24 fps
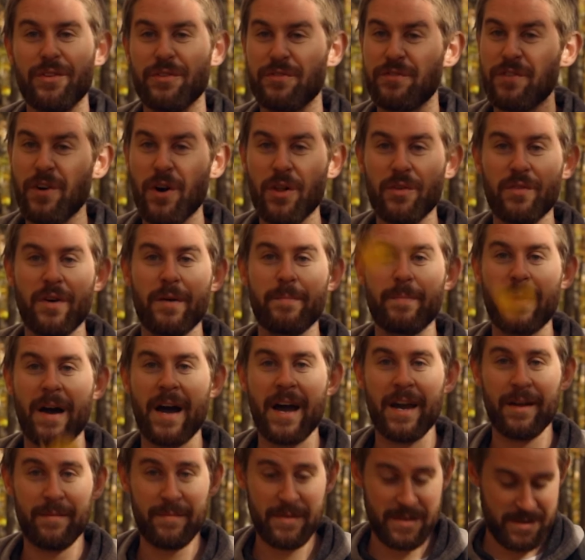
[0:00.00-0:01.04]
They're falling right
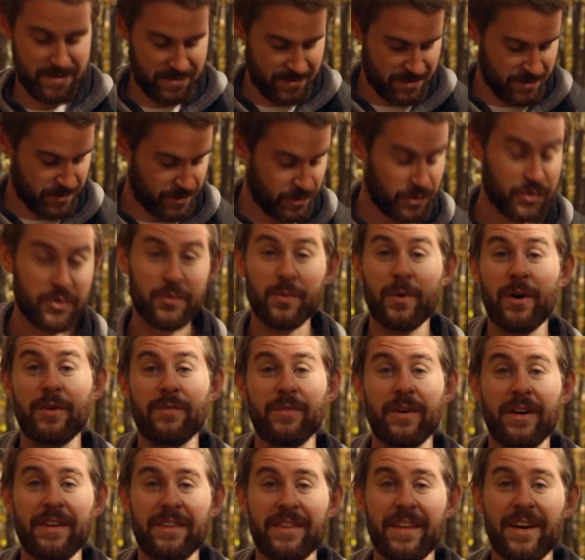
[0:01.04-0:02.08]
behind me. There goes one
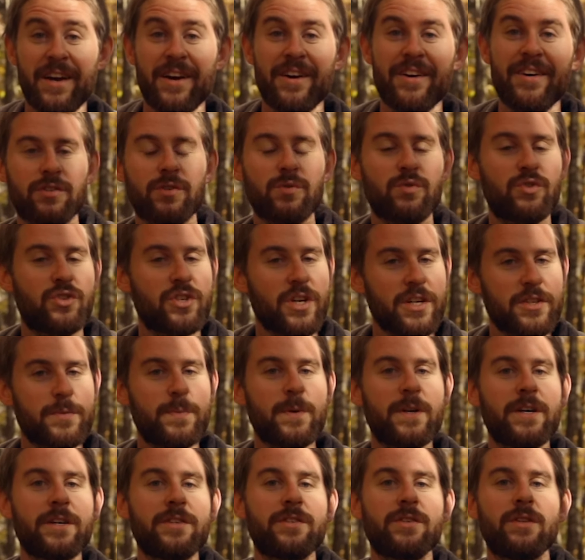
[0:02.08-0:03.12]
right there. So just
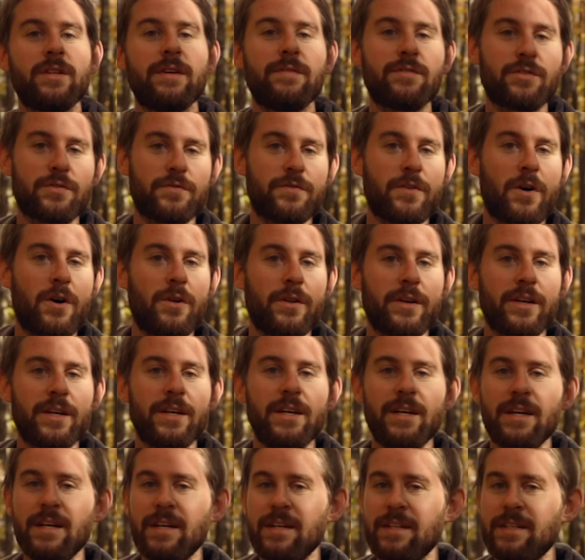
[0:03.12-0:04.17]
because the leaves are falling
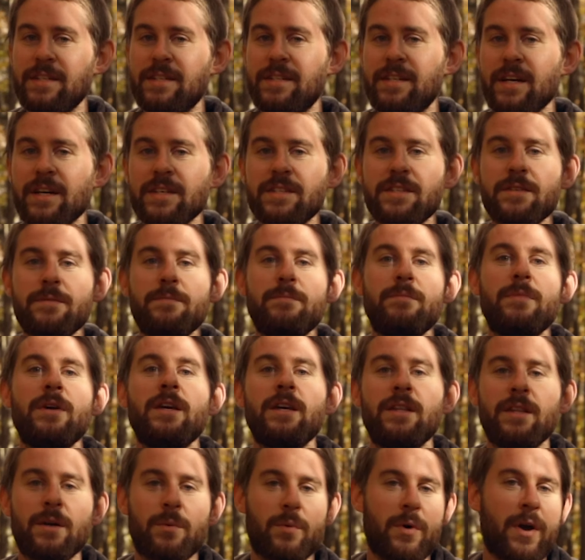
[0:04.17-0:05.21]
doesn't
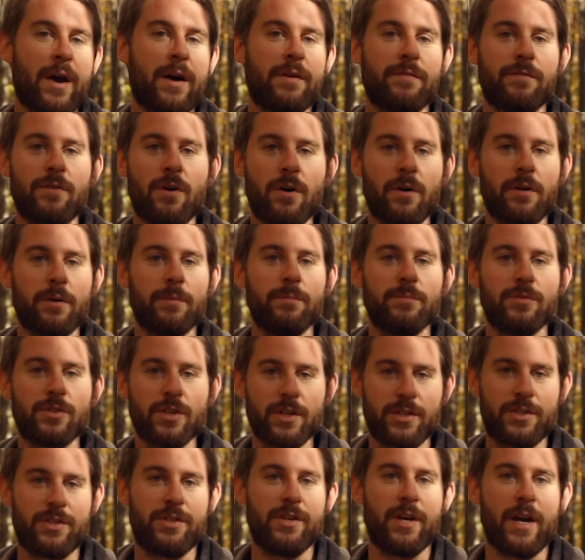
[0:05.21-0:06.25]
mean that we're out of autumn
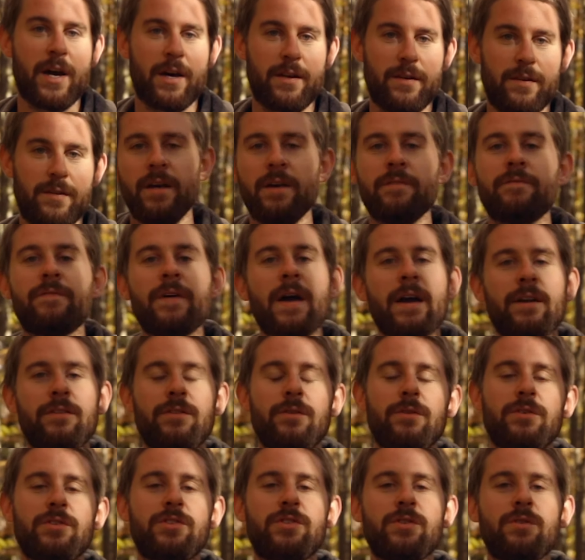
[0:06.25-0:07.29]
just yet. In fact,
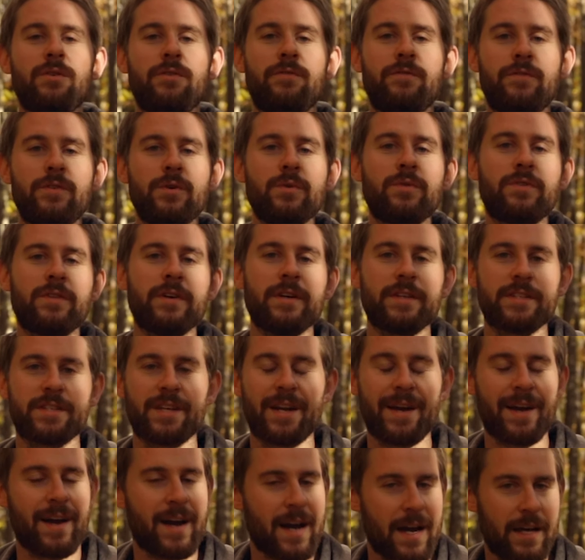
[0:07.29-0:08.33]
there are still a few things
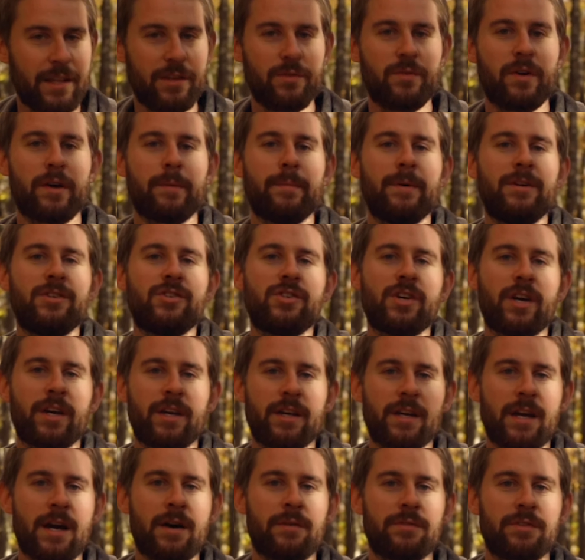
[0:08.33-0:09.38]
that I highly recommend
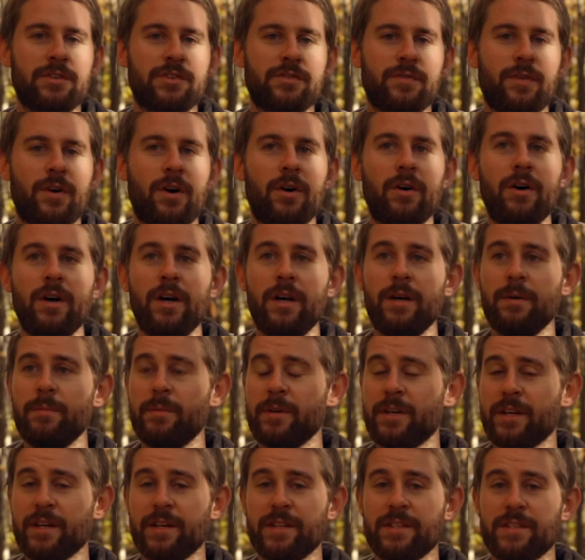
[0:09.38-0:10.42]
checking out this fall
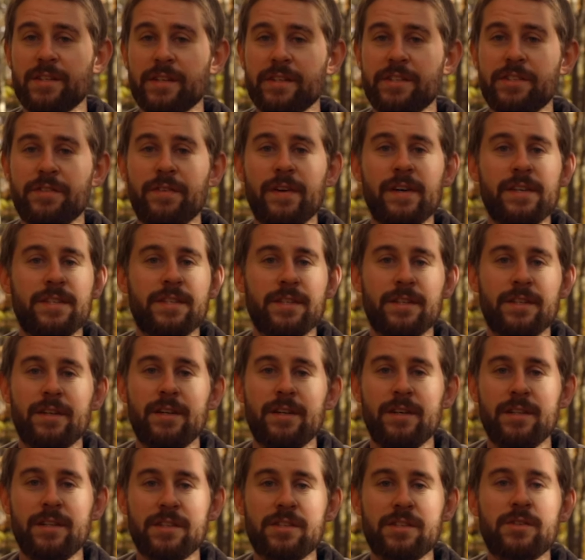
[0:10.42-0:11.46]
because, let's face it,
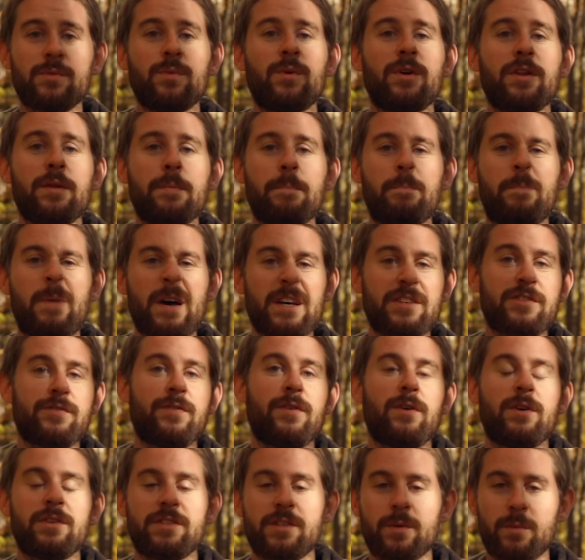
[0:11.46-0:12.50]
this is one of the best
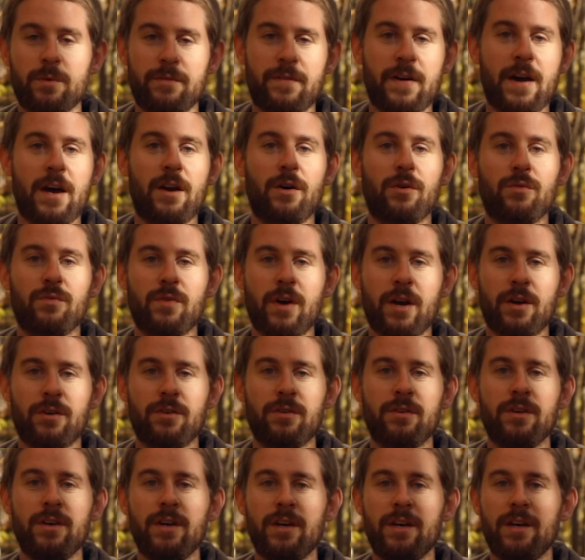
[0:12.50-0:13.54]
falls that we've had on
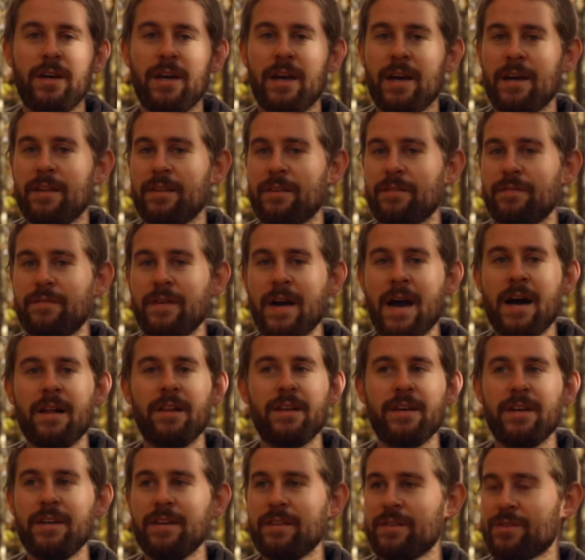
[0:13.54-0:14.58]
record, and the
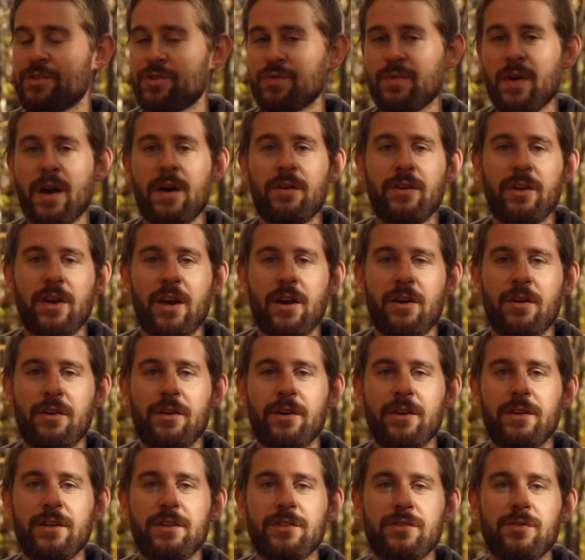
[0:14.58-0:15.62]
valley, the surrounding
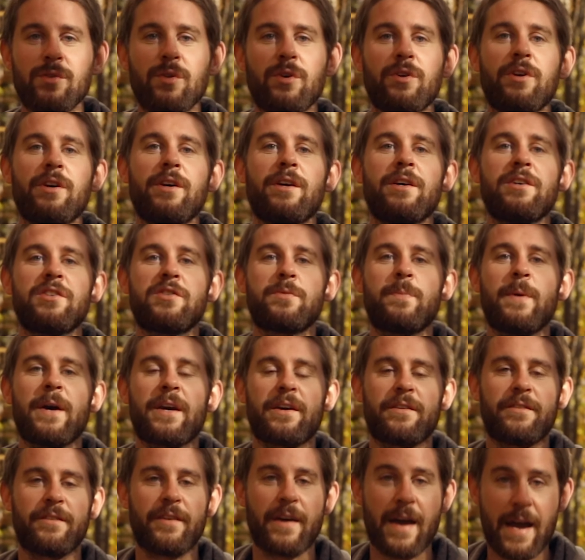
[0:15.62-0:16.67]
area, is looking
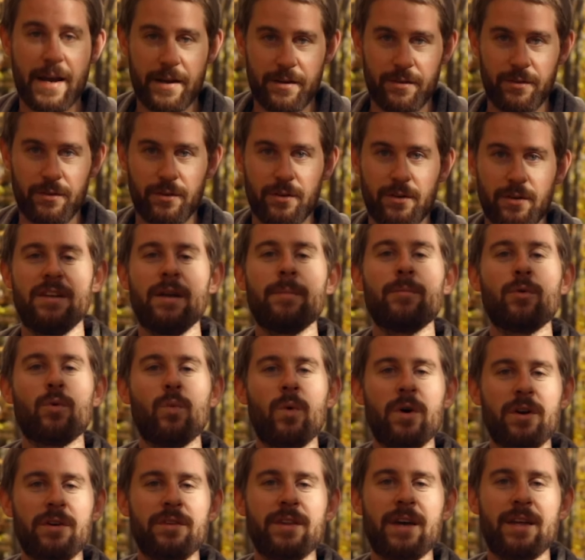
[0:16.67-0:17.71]
spectacular. Number
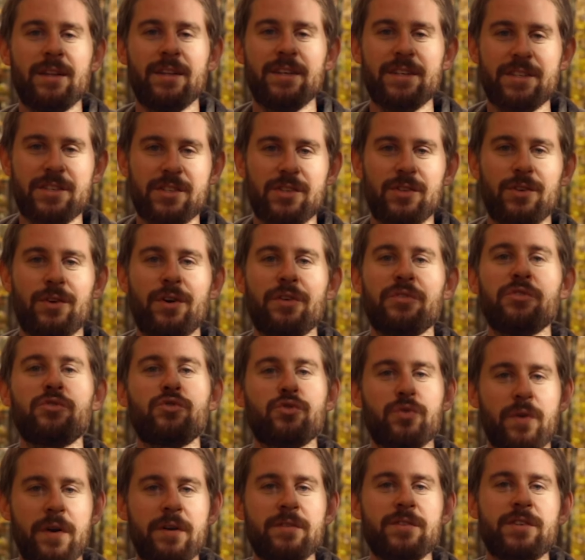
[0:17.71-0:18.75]
one on that list are the
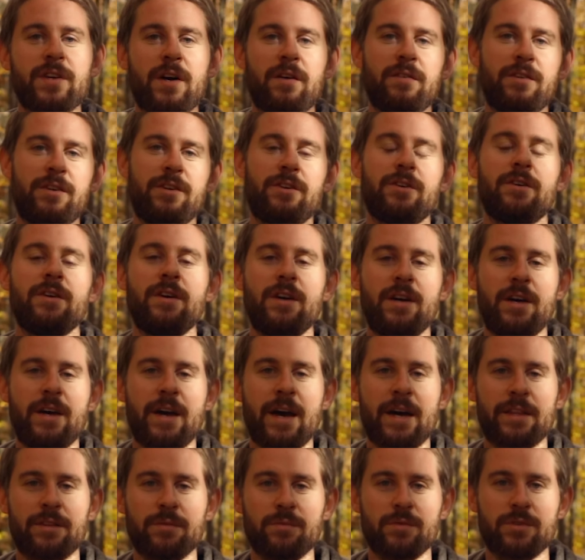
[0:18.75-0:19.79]
trails out here
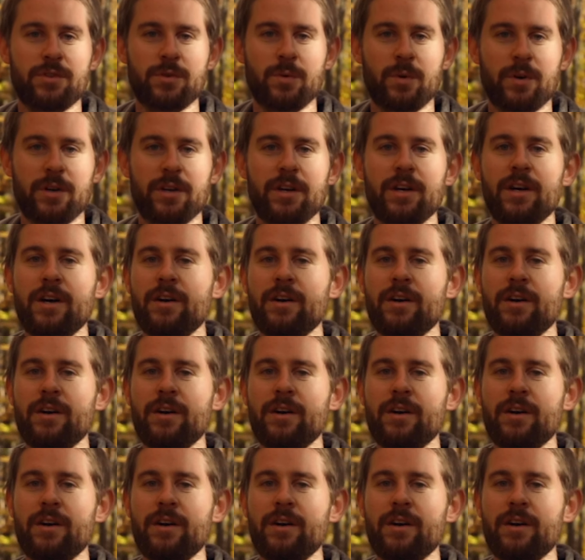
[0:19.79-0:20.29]
at the resort.